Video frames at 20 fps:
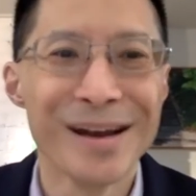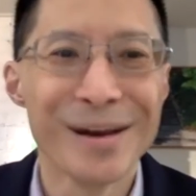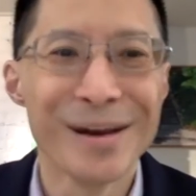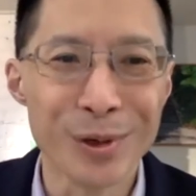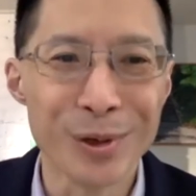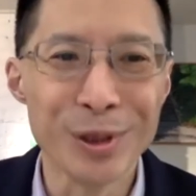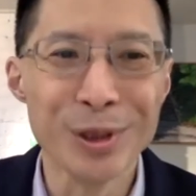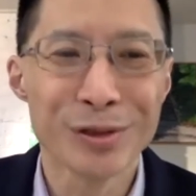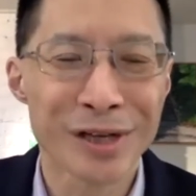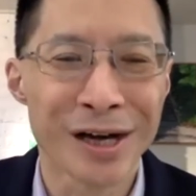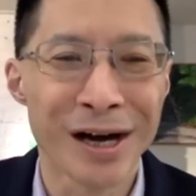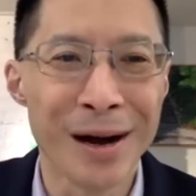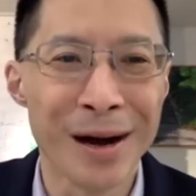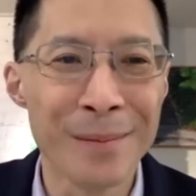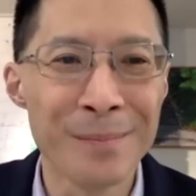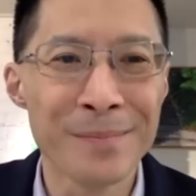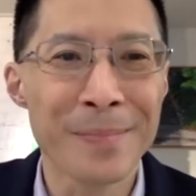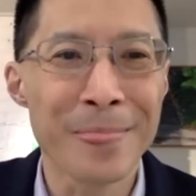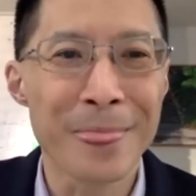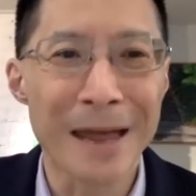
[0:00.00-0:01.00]
Will you
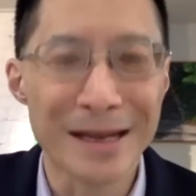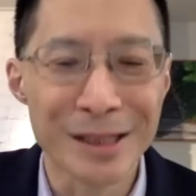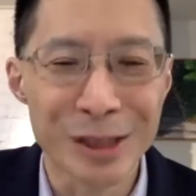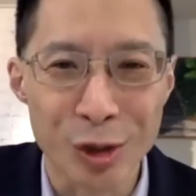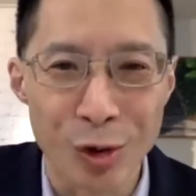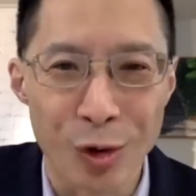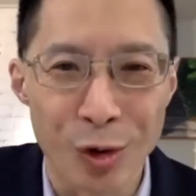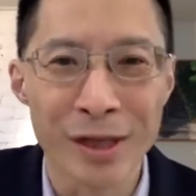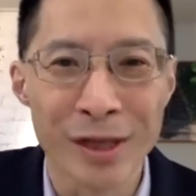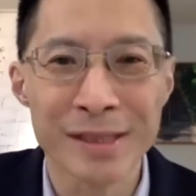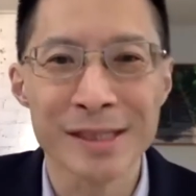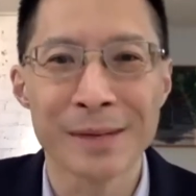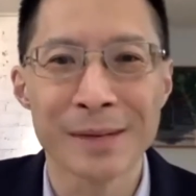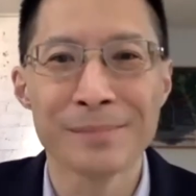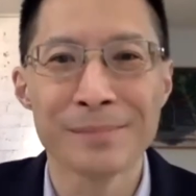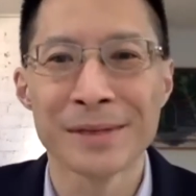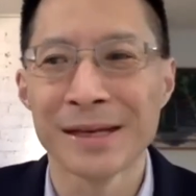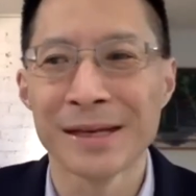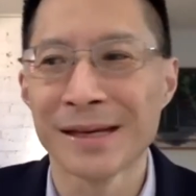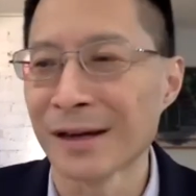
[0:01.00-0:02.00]
come and join
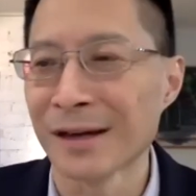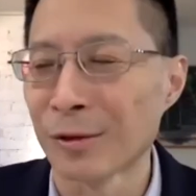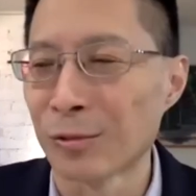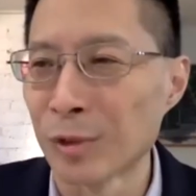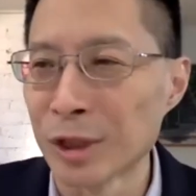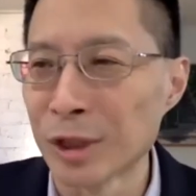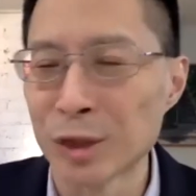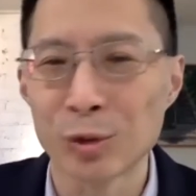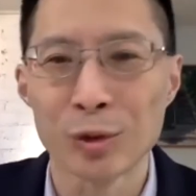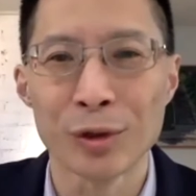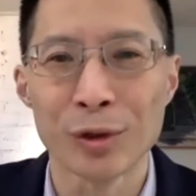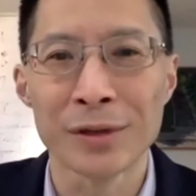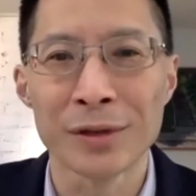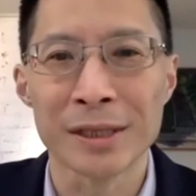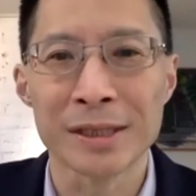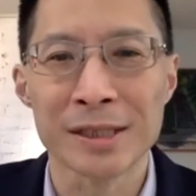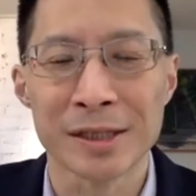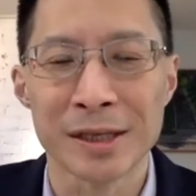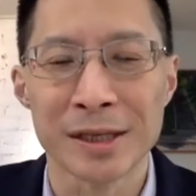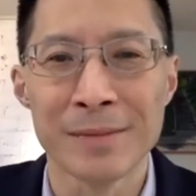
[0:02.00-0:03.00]
something, a ritual
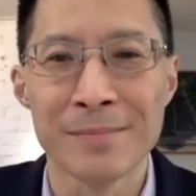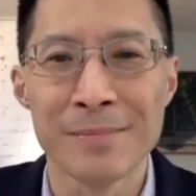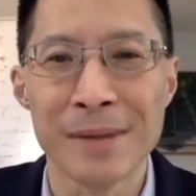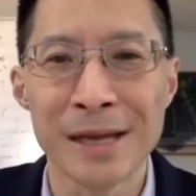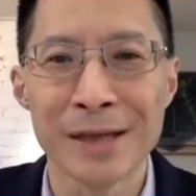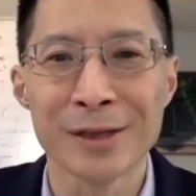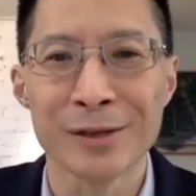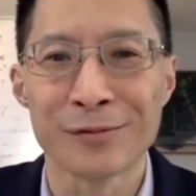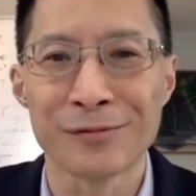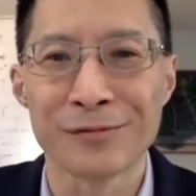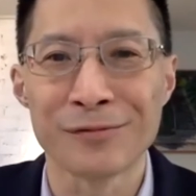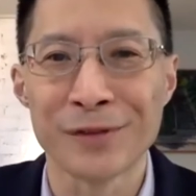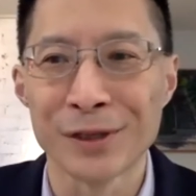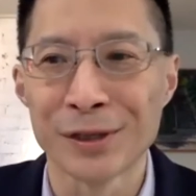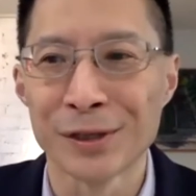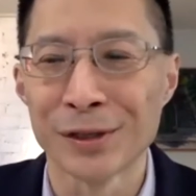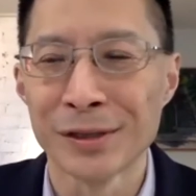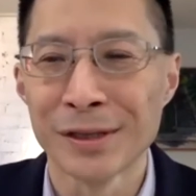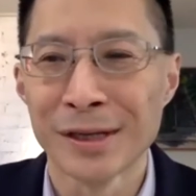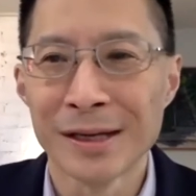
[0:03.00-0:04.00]
that's going to make you
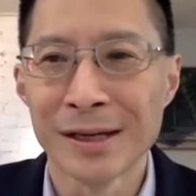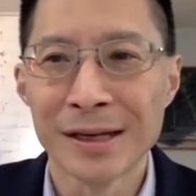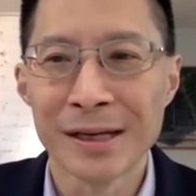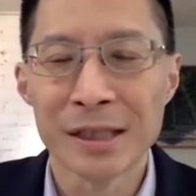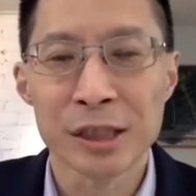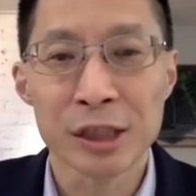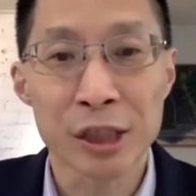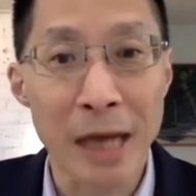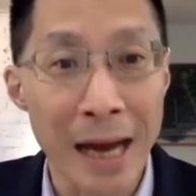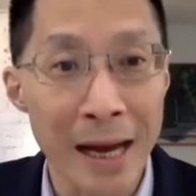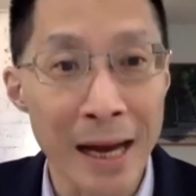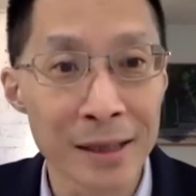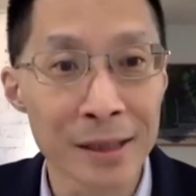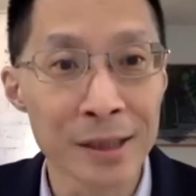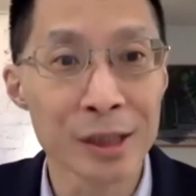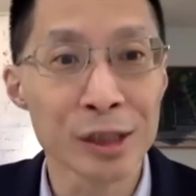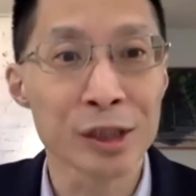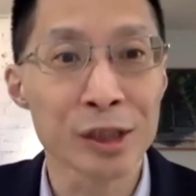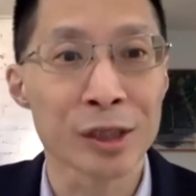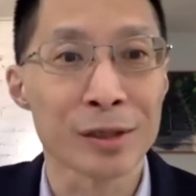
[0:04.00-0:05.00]
feel
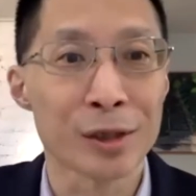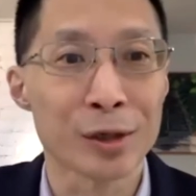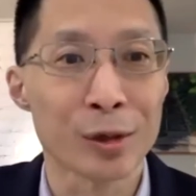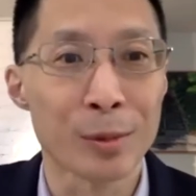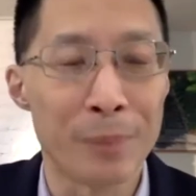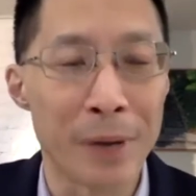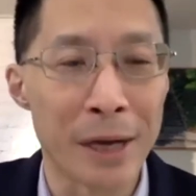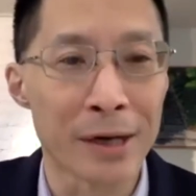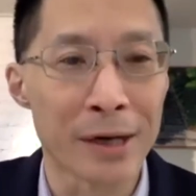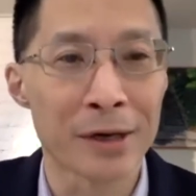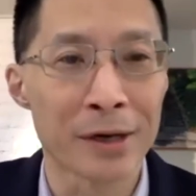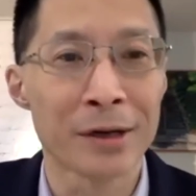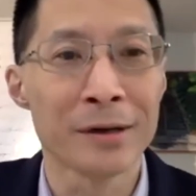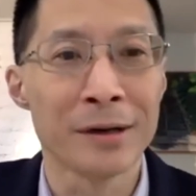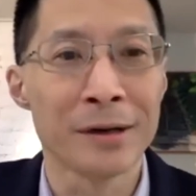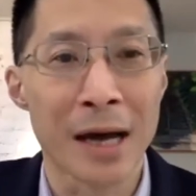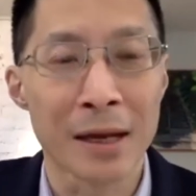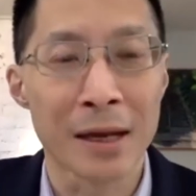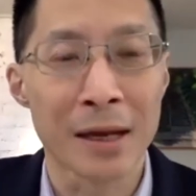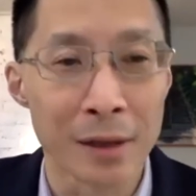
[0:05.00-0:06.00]
challenged, a little better,
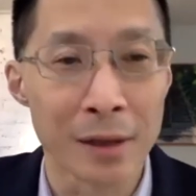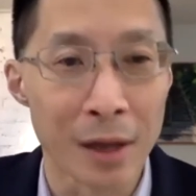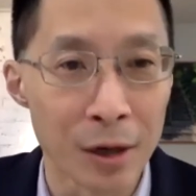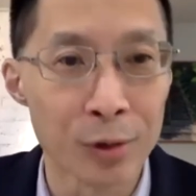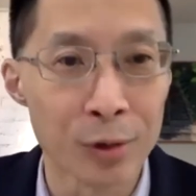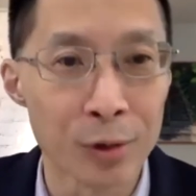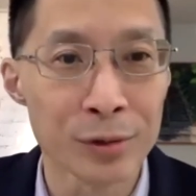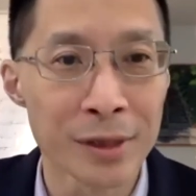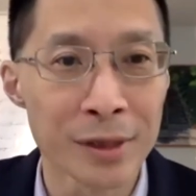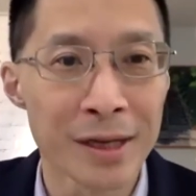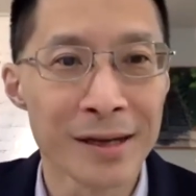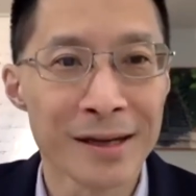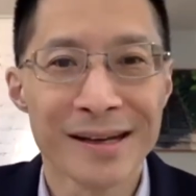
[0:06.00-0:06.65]
not alone?